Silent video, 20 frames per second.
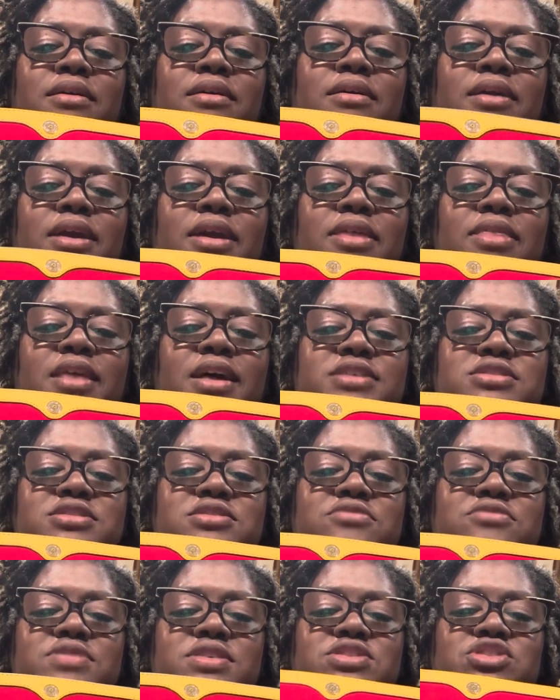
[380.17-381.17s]
And that's
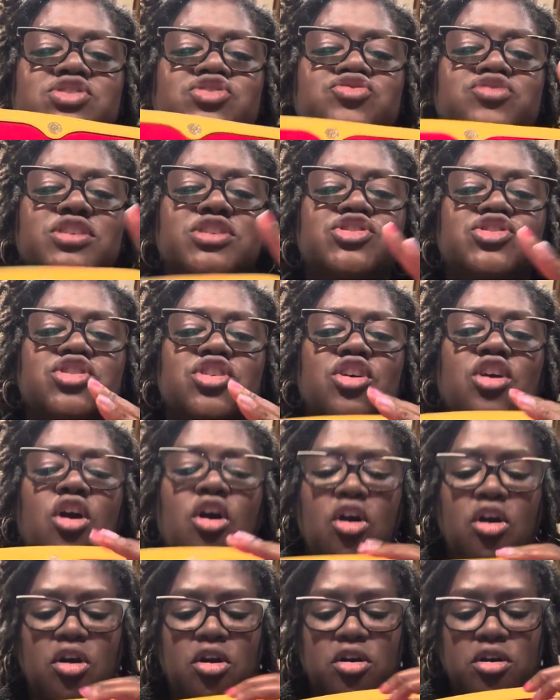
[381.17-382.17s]
the registration
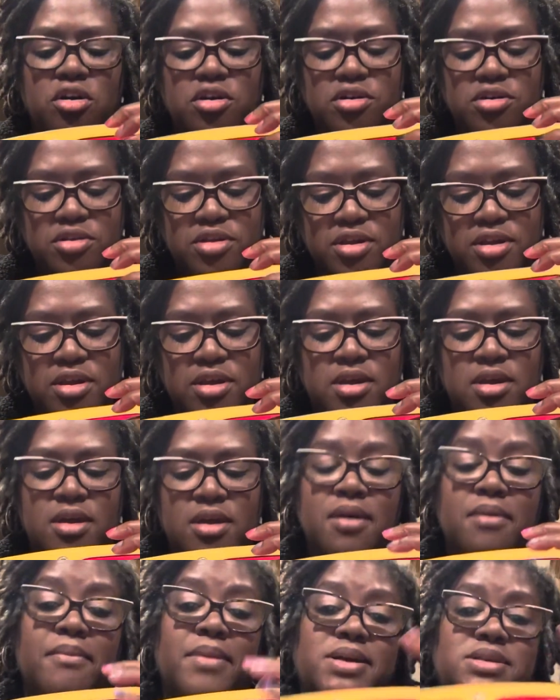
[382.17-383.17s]
card.
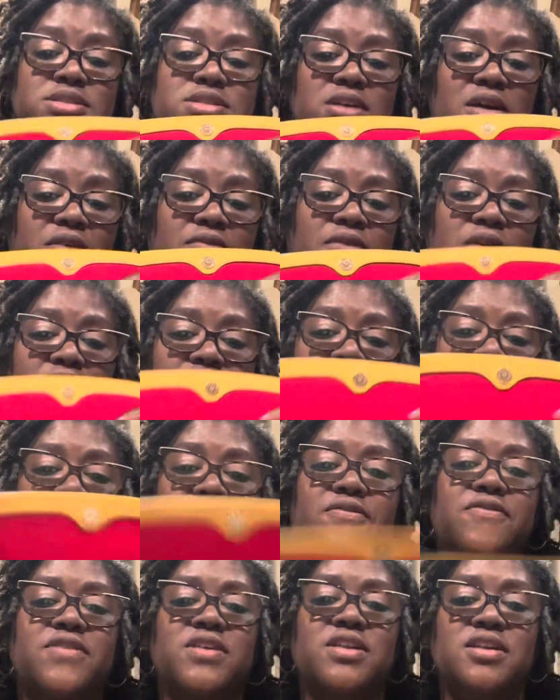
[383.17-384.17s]
My cell phone can
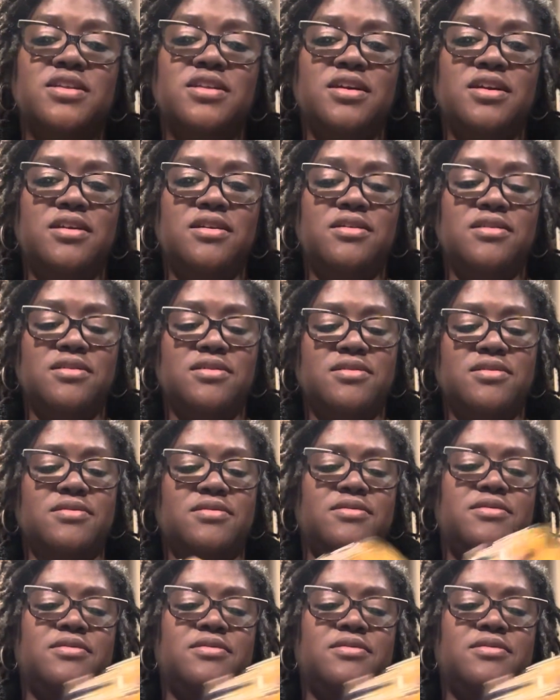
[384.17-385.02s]
fit in here,